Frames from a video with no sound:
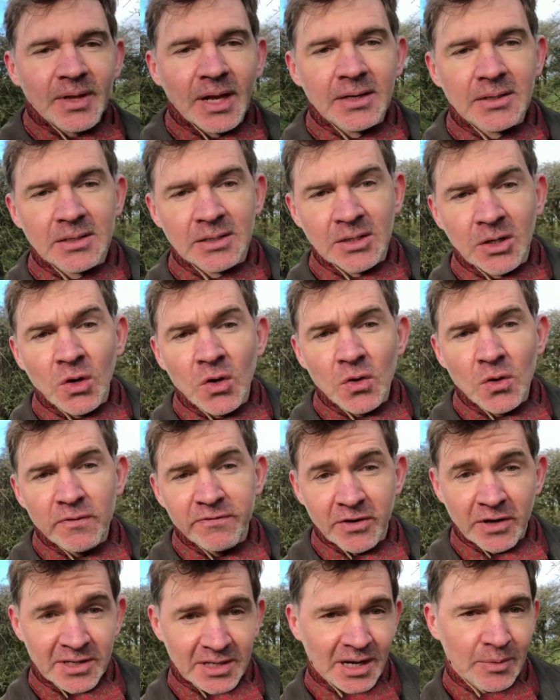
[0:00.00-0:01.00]
So,
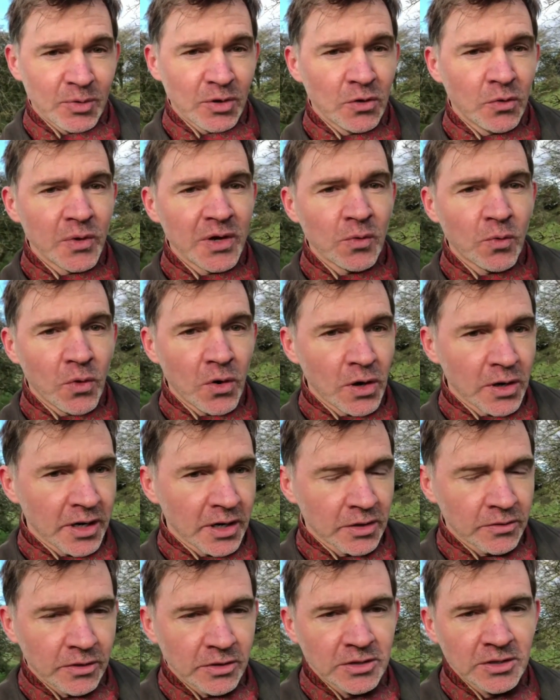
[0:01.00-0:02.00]
for example, we walk
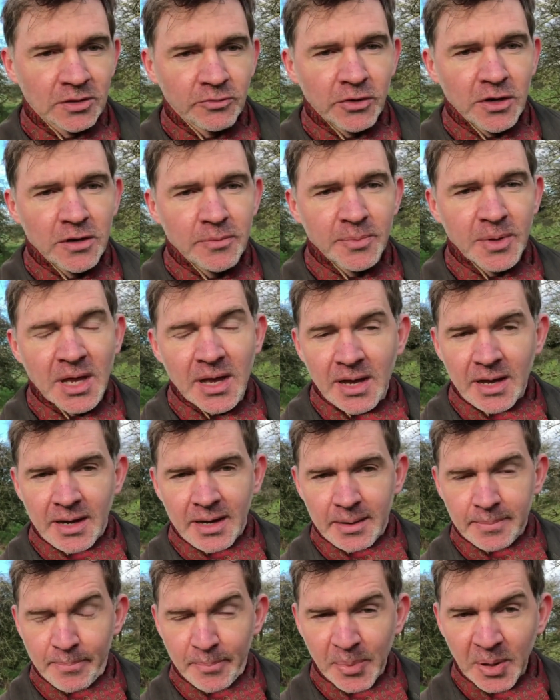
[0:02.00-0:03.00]
across the room
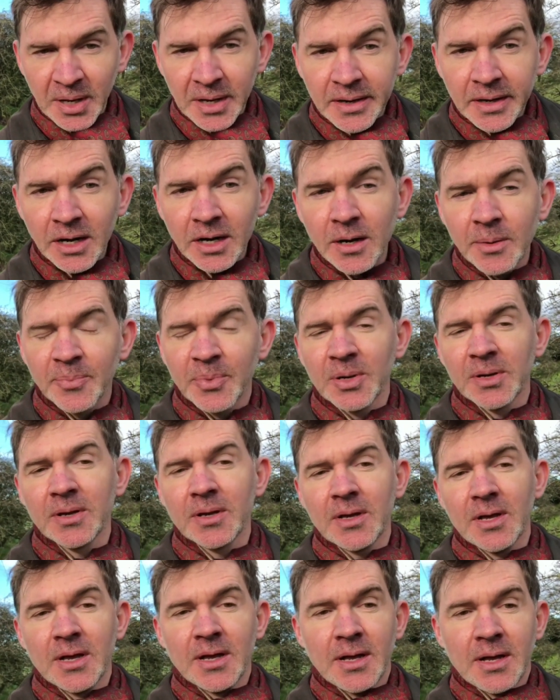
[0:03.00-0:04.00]
and pick up
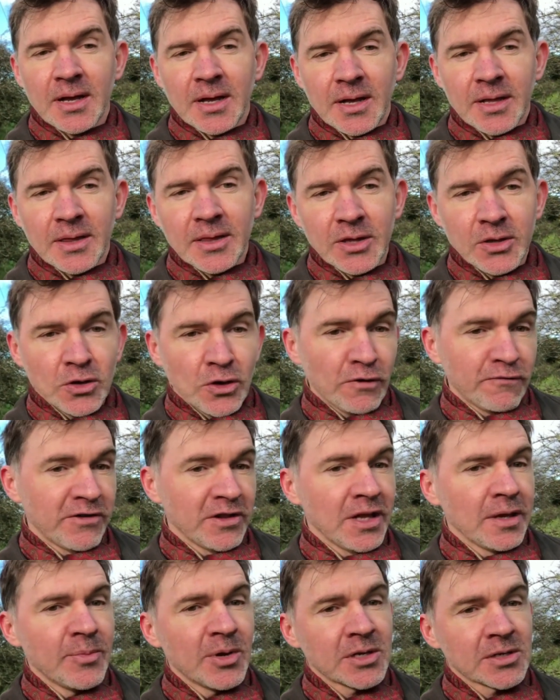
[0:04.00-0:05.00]
the
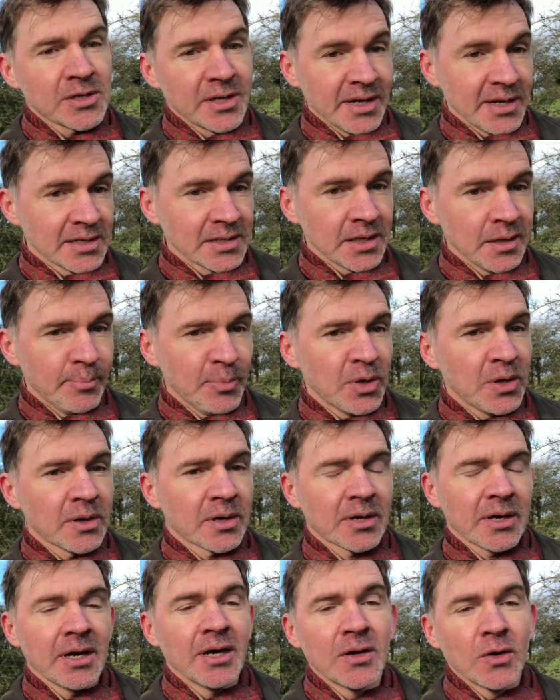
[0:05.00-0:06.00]
novel image that is the
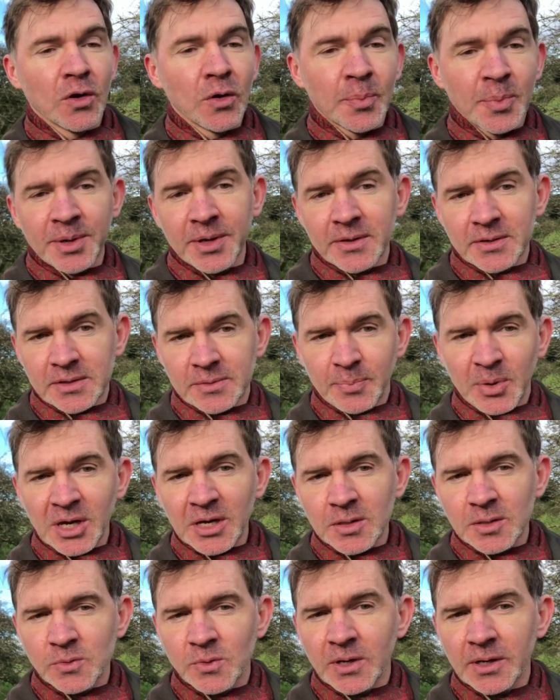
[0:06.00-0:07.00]
book and open it to
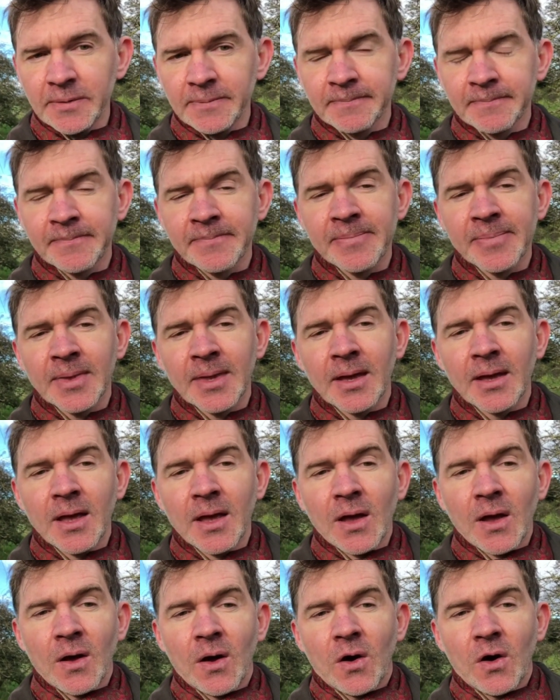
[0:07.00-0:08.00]
page 1.
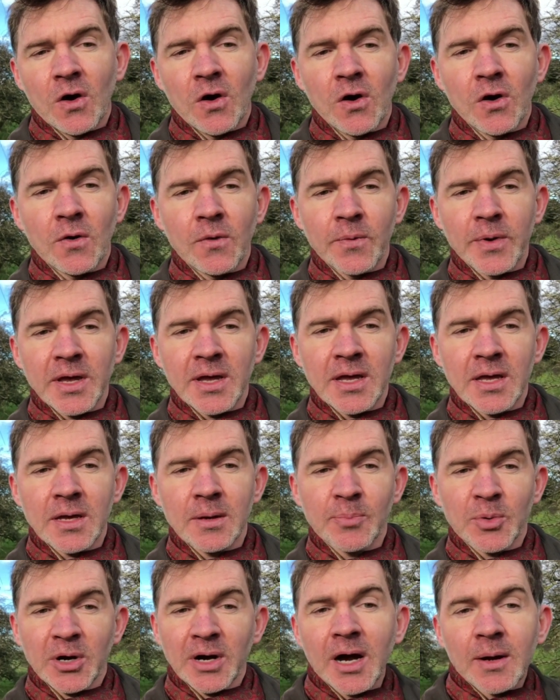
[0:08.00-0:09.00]
Or
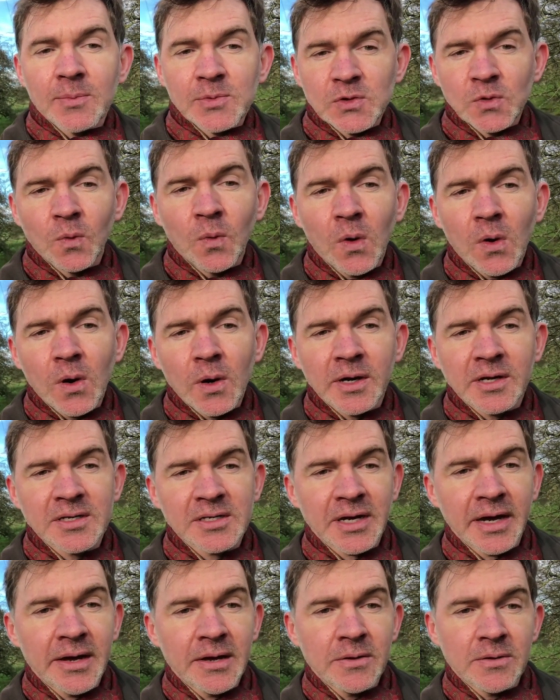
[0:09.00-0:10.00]
we perhaps walk
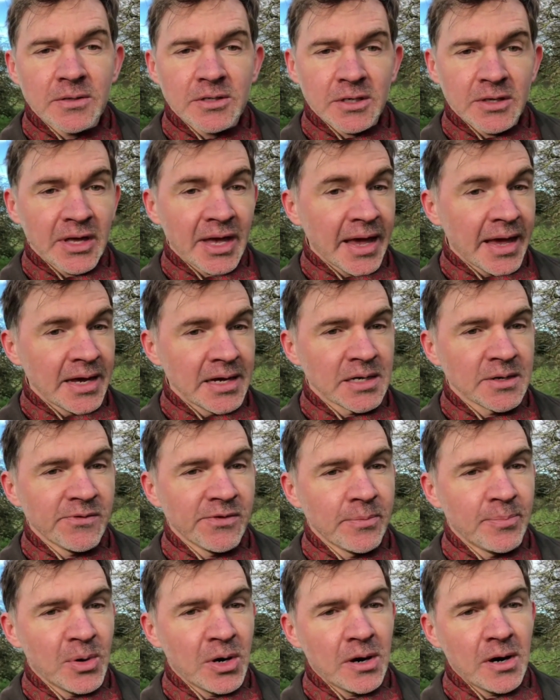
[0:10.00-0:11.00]
down to the end of
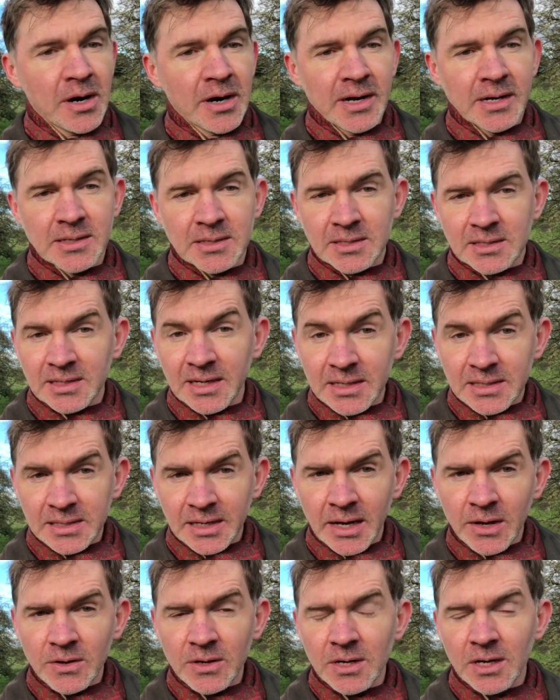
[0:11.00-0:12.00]
the bar and sit
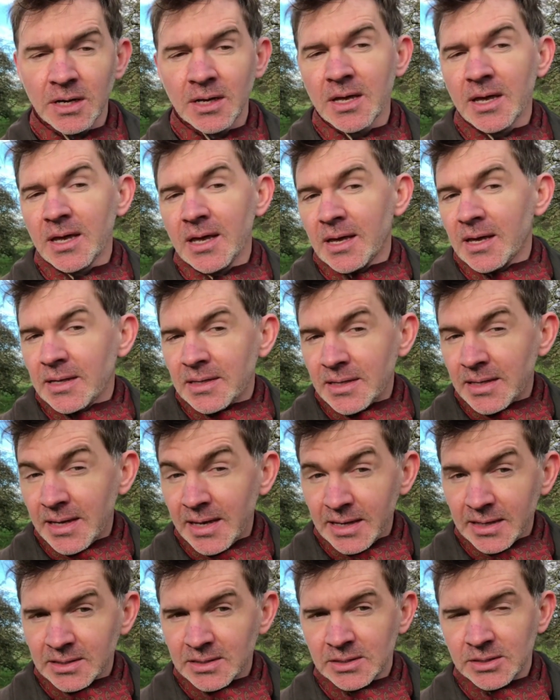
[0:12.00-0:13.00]
down
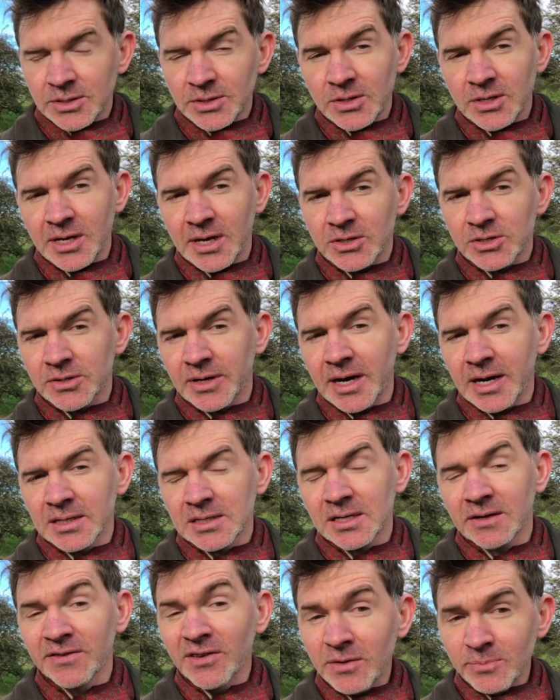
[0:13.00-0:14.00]
next to the
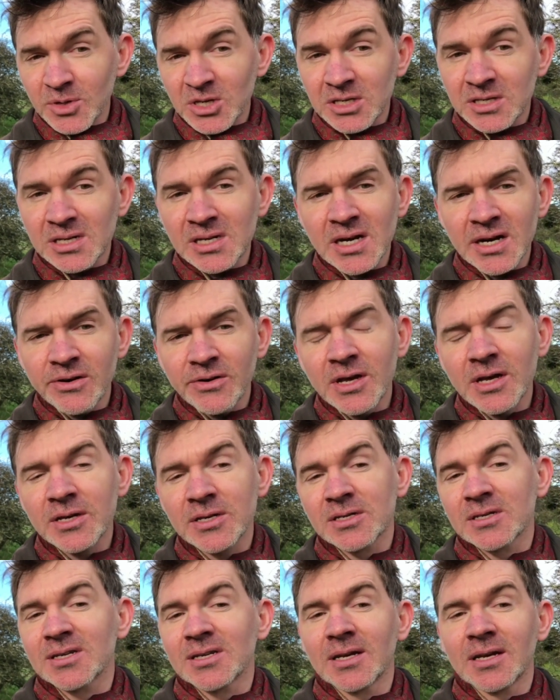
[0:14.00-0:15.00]
attractive and
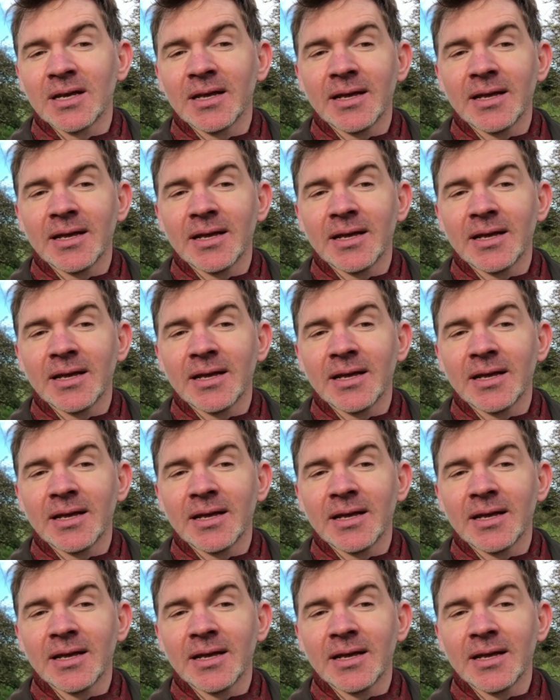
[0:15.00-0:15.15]
mysterious